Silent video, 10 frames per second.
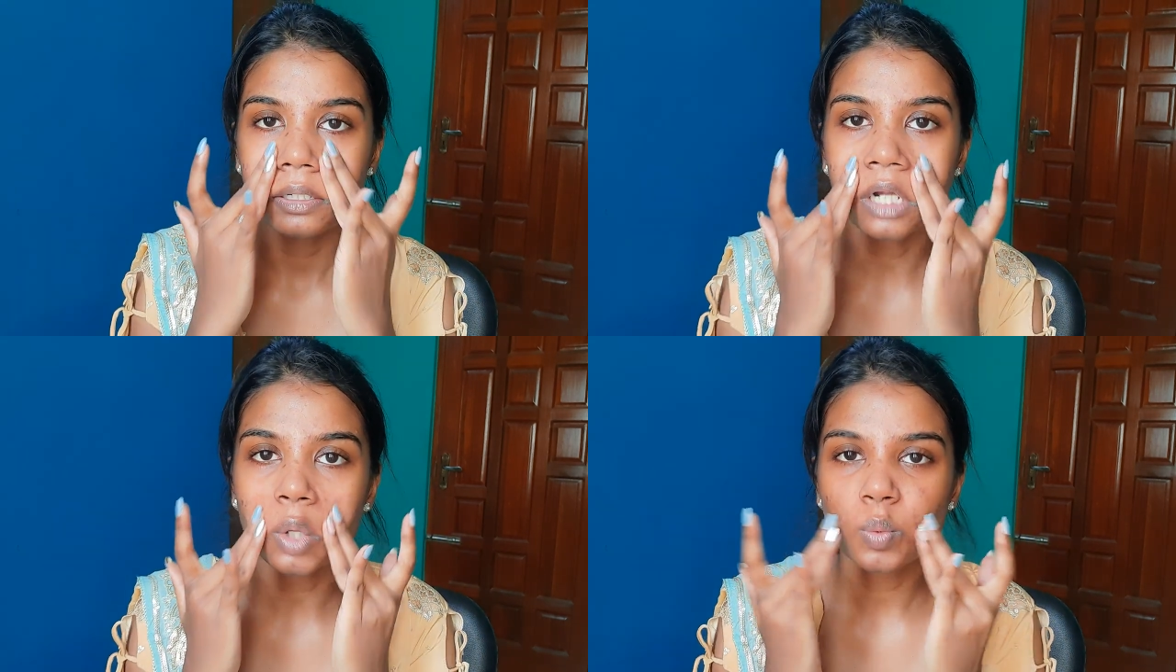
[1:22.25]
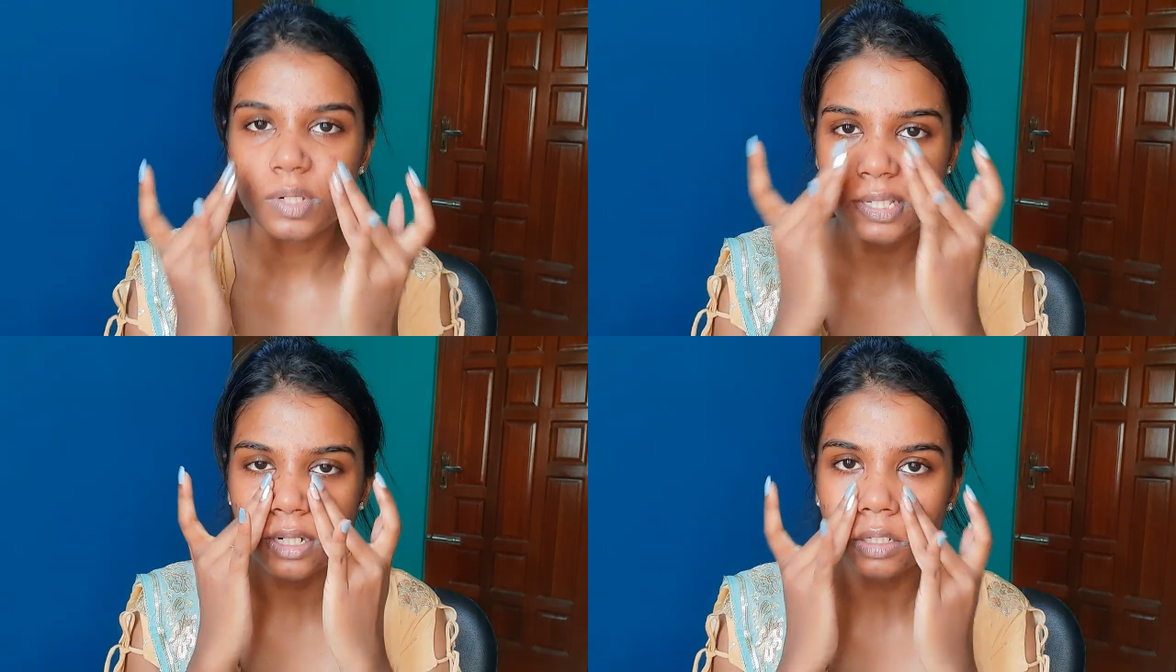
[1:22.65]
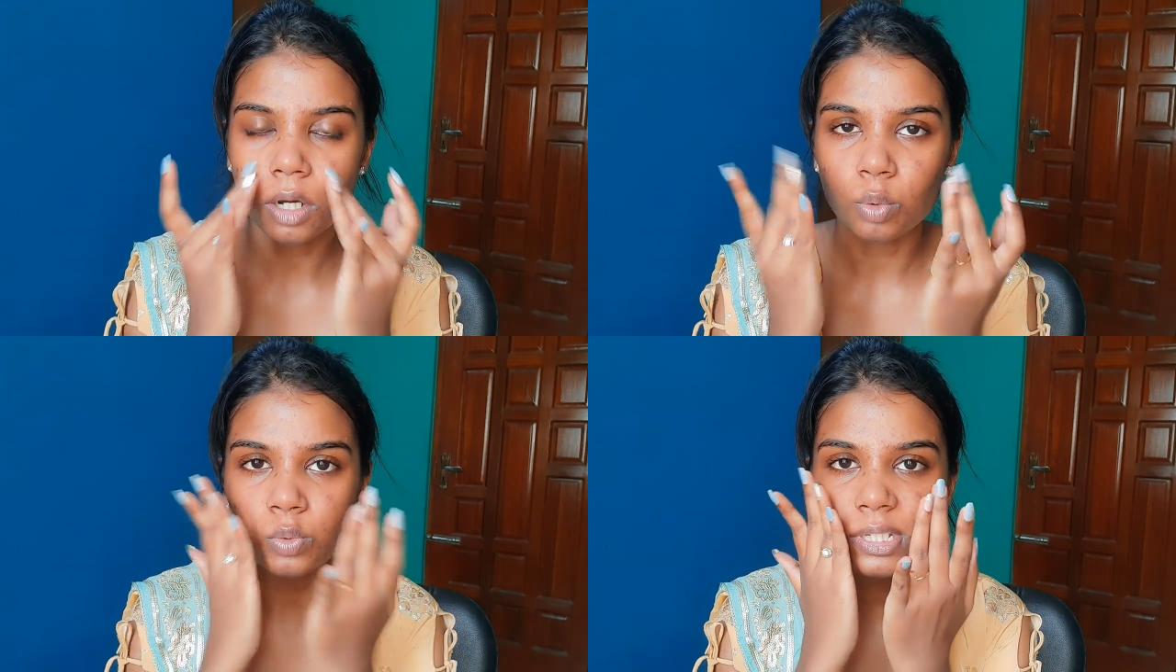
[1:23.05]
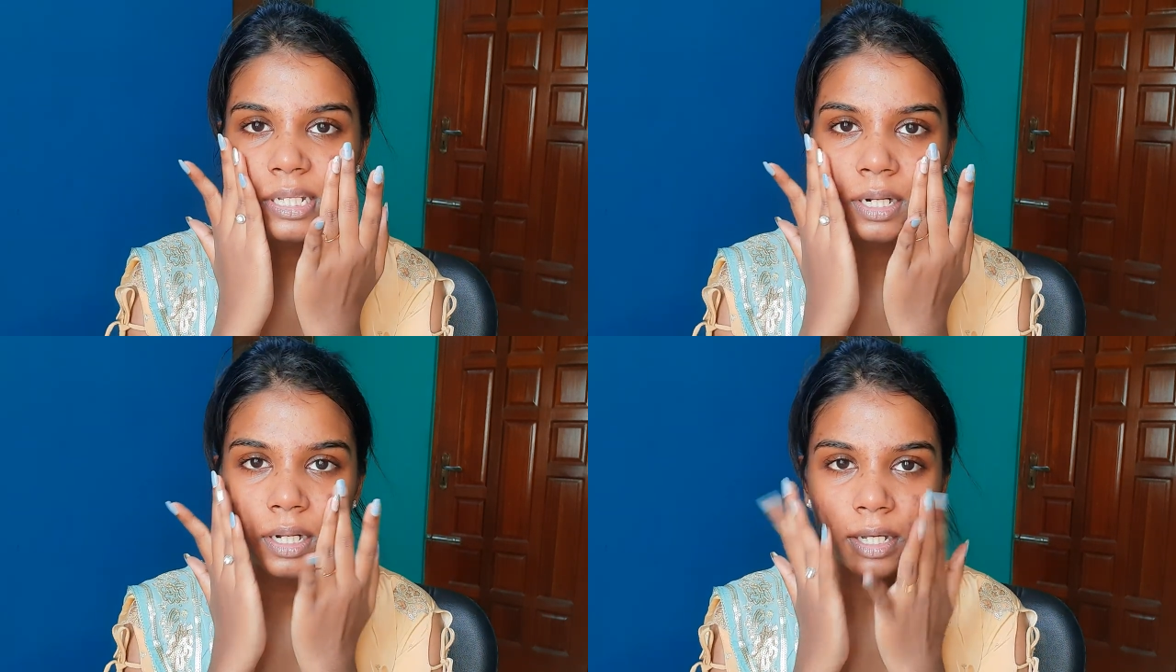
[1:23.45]
Downwards, not downwards.
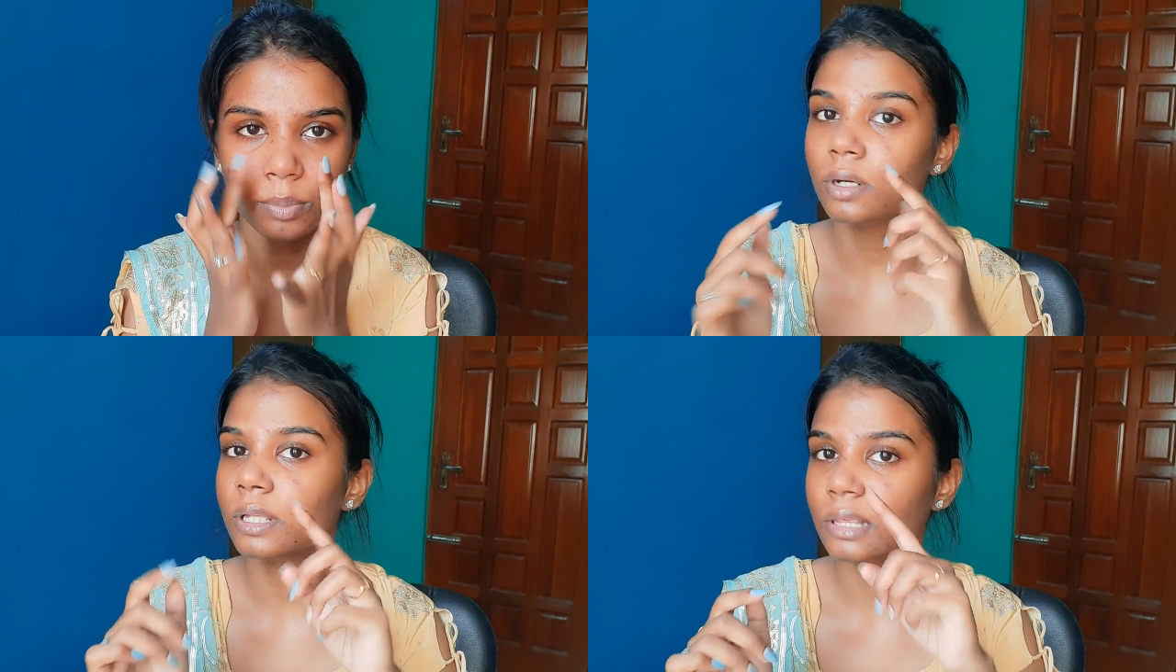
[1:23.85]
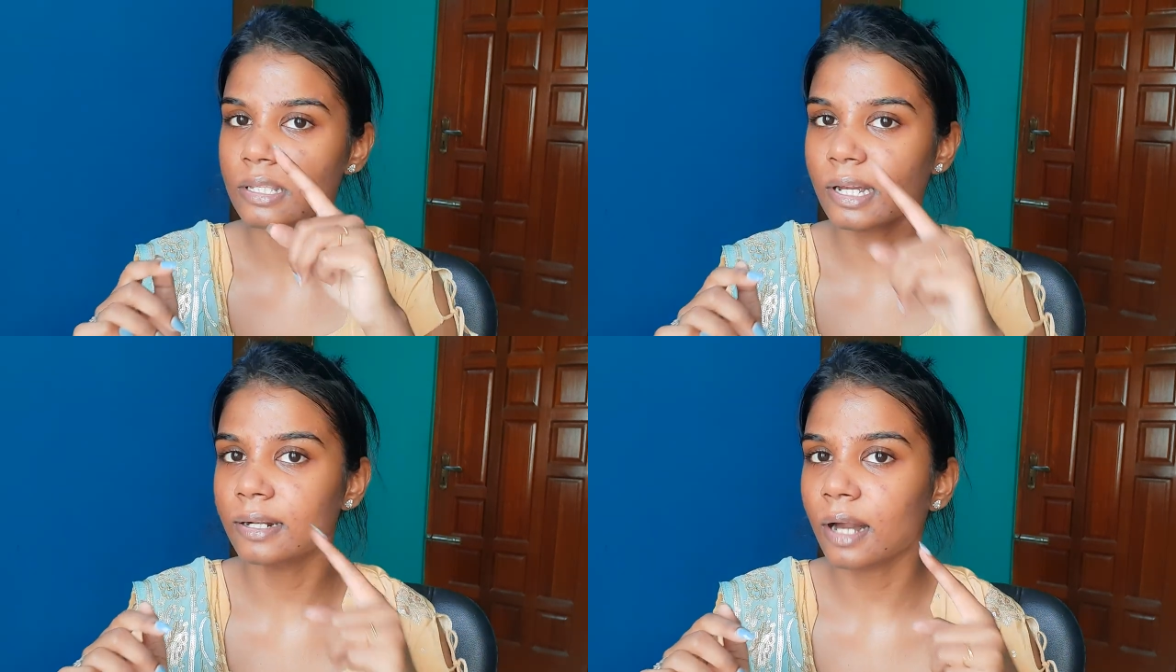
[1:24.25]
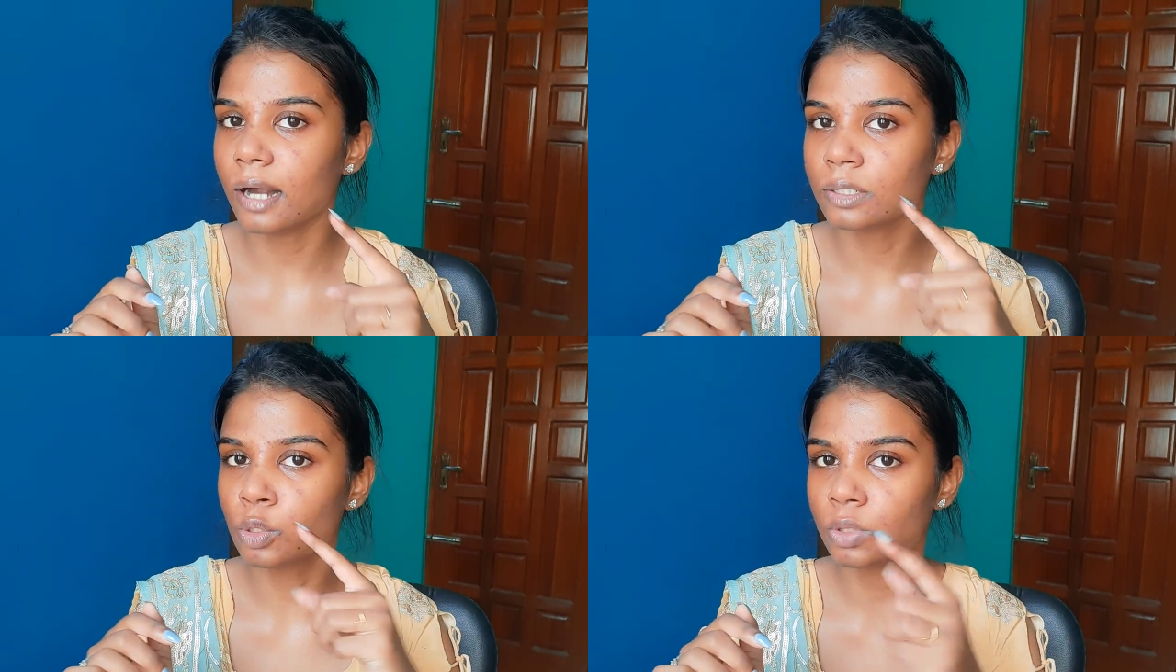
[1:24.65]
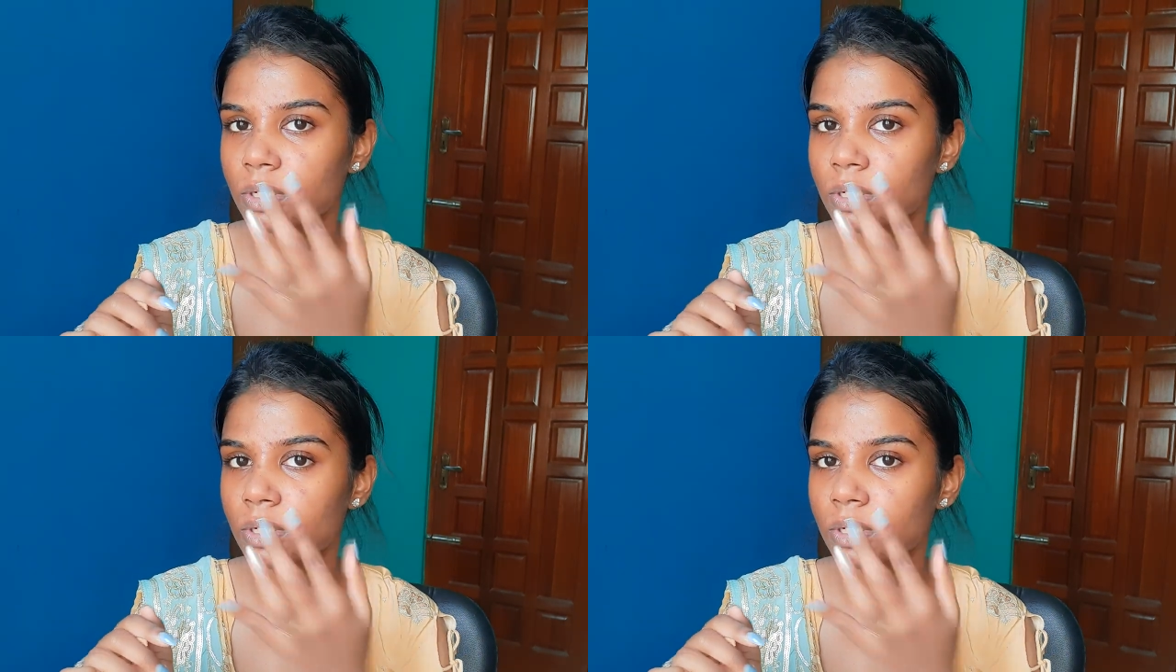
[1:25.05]
In the side of the hair growth,